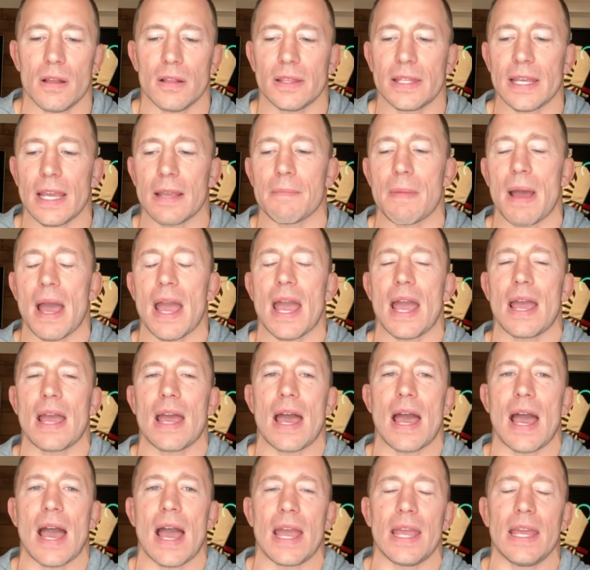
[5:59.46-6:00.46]
take my
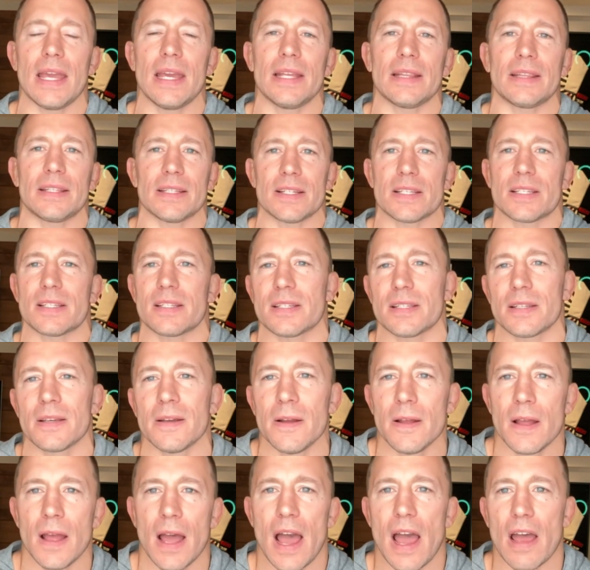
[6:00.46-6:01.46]
hiatus
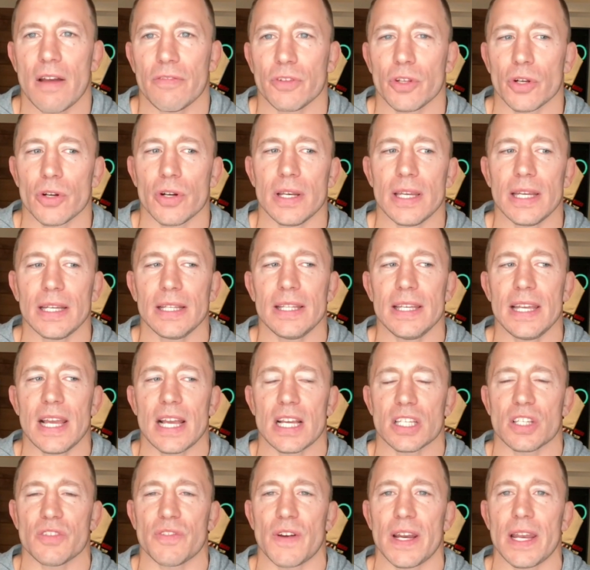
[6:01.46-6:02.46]
after Nick
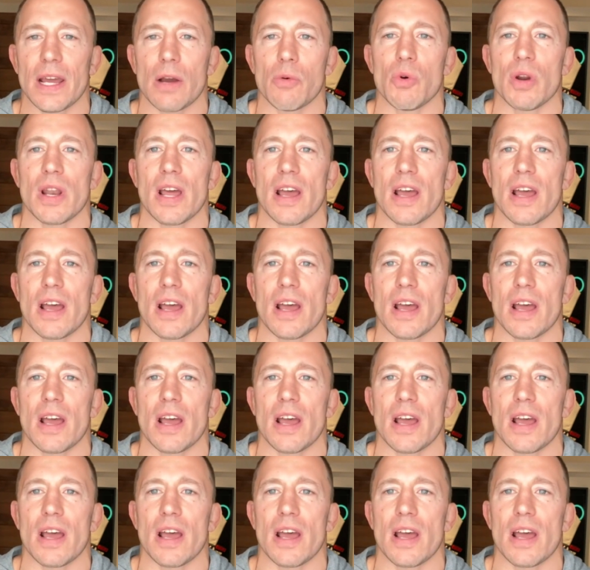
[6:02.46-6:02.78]
Diaz fight, I would